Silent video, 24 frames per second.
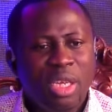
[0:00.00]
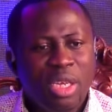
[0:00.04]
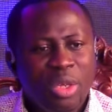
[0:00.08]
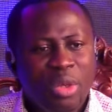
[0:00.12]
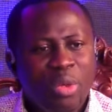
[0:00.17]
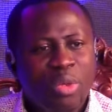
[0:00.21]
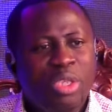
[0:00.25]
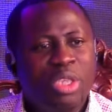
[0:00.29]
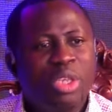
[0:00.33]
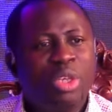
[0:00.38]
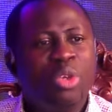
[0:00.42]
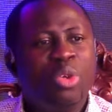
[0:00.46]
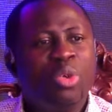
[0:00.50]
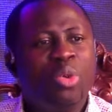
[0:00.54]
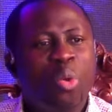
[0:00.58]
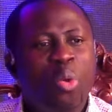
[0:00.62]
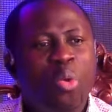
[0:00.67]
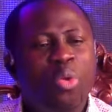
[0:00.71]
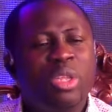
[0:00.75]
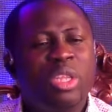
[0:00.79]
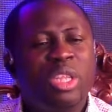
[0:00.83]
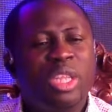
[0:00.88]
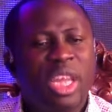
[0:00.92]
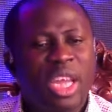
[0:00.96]
You see,
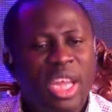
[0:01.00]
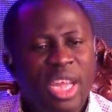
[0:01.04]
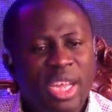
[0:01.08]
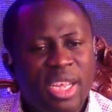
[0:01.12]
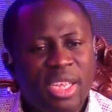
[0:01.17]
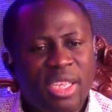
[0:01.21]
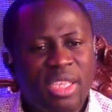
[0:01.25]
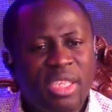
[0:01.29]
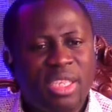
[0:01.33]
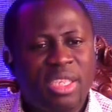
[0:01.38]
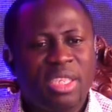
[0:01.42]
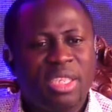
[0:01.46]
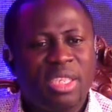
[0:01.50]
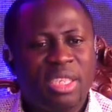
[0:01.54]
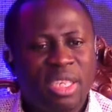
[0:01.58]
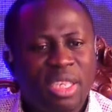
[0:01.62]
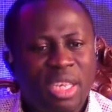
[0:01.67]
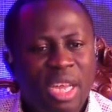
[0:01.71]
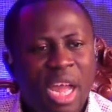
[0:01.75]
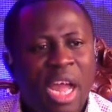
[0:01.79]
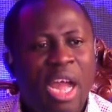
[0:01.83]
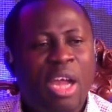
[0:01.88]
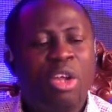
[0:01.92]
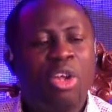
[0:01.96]
good things
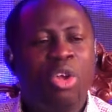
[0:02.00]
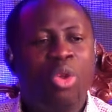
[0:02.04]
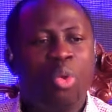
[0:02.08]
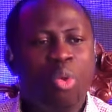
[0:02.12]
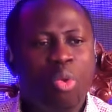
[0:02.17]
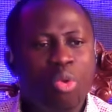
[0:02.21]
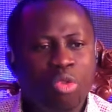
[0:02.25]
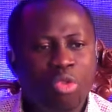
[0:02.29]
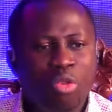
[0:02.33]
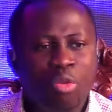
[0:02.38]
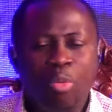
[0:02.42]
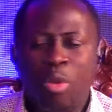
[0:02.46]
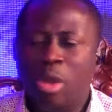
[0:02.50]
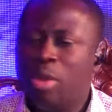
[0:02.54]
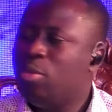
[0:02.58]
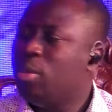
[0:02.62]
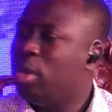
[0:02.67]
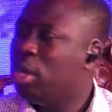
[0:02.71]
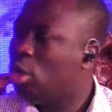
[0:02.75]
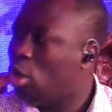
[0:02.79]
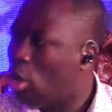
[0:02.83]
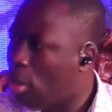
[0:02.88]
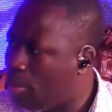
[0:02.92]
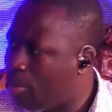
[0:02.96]
are good when we
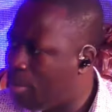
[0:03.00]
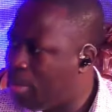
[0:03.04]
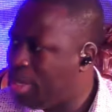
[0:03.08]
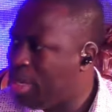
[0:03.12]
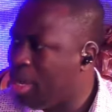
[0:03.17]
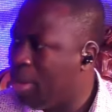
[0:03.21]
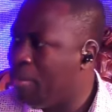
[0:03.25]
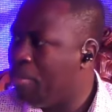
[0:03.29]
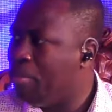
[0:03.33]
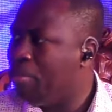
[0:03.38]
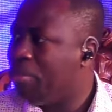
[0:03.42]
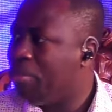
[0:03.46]
copy them.